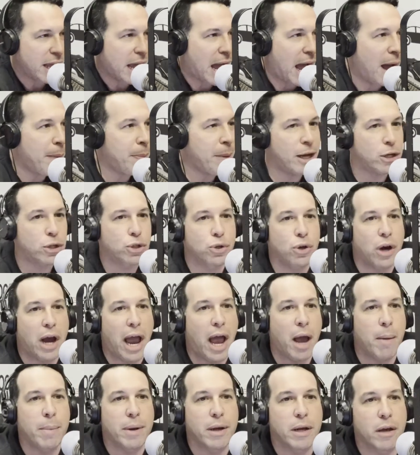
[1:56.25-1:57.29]
I'm not sure
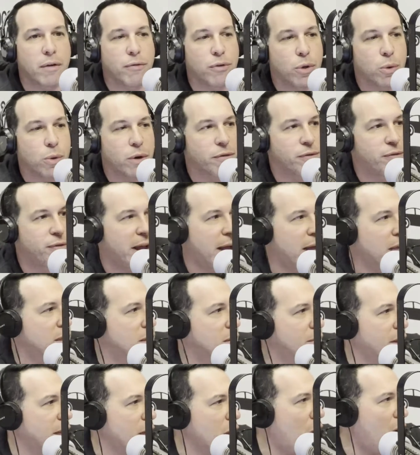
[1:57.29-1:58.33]
how many of you are fans
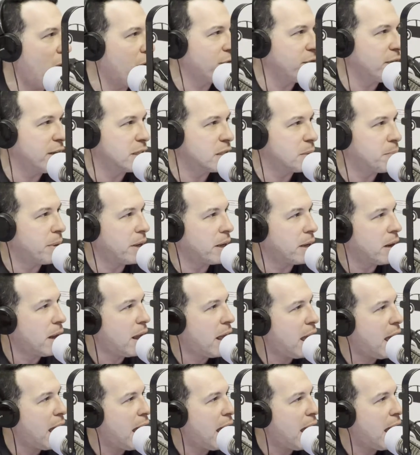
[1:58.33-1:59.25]
of The Office, but